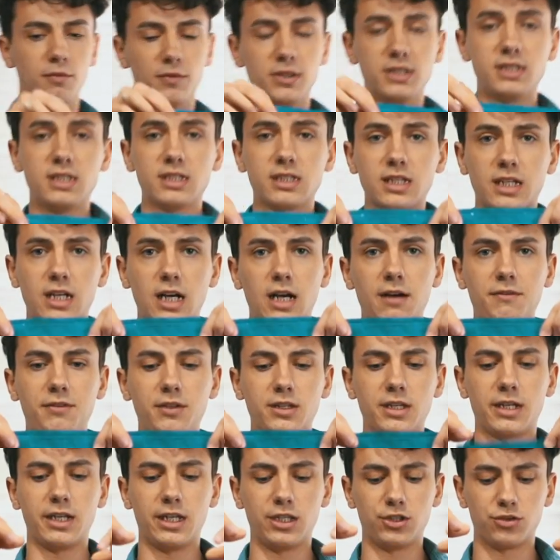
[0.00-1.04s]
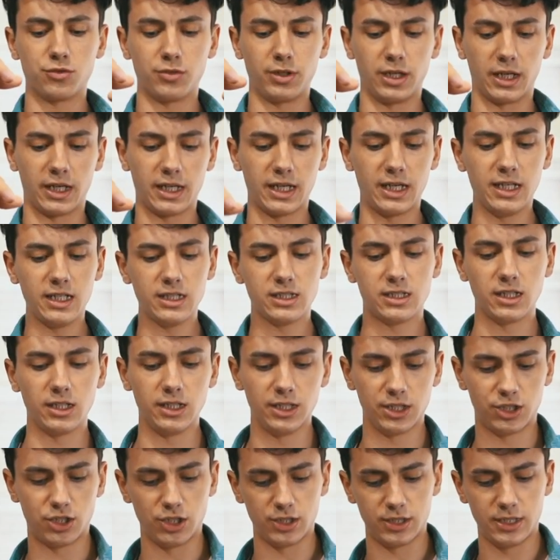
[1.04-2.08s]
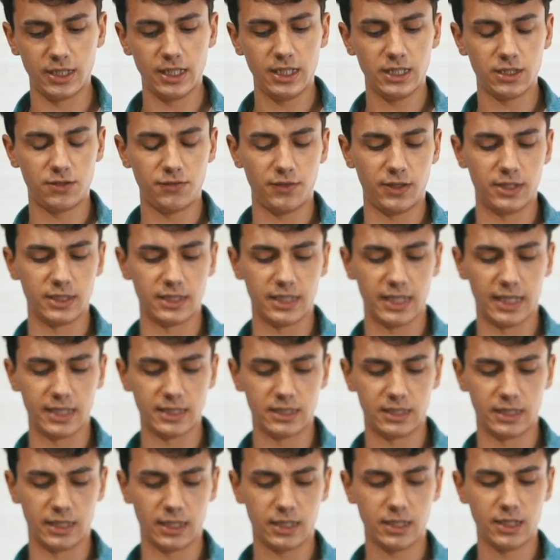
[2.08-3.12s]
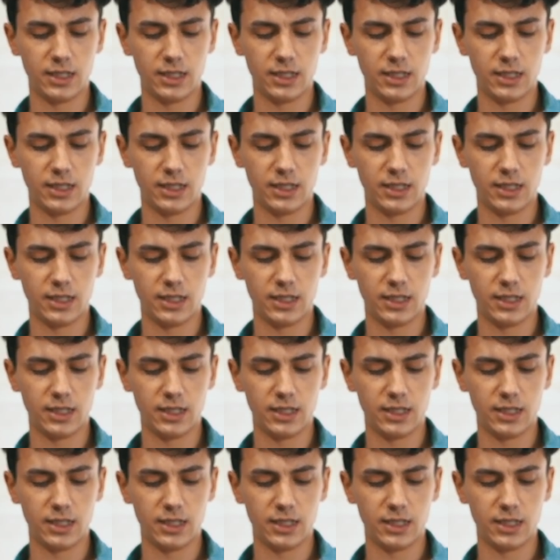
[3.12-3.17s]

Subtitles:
This is the coffee that I drink. It is delicious, it is fantastic.